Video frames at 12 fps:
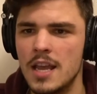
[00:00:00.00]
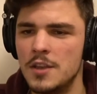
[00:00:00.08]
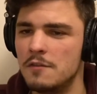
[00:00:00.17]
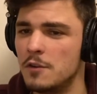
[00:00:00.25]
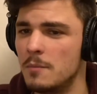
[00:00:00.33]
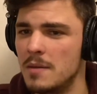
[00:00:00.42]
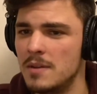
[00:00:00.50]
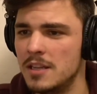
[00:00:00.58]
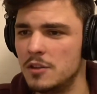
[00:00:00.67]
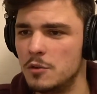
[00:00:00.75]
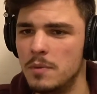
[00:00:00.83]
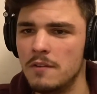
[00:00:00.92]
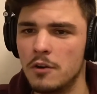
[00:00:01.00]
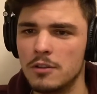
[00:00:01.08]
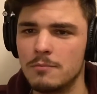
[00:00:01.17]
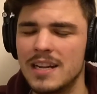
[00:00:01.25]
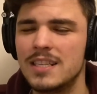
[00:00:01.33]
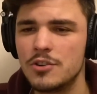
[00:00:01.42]
you will maybe need to
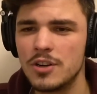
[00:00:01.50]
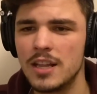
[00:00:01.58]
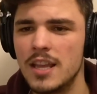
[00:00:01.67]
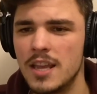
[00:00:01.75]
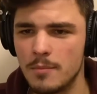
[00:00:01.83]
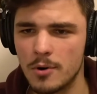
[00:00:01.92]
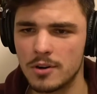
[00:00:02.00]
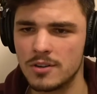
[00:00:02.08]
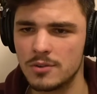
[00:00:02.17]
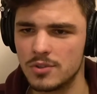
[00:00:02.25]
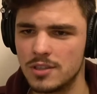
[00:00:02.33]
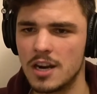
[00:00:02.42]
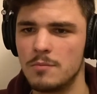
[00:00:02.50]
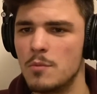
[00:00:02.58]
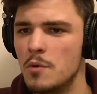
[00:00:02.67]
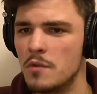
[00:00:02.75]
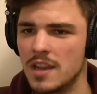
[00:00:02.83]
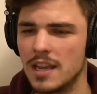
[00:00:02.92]
pivot, but it's really important to start
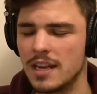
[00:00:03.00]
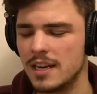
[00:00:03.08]
moving.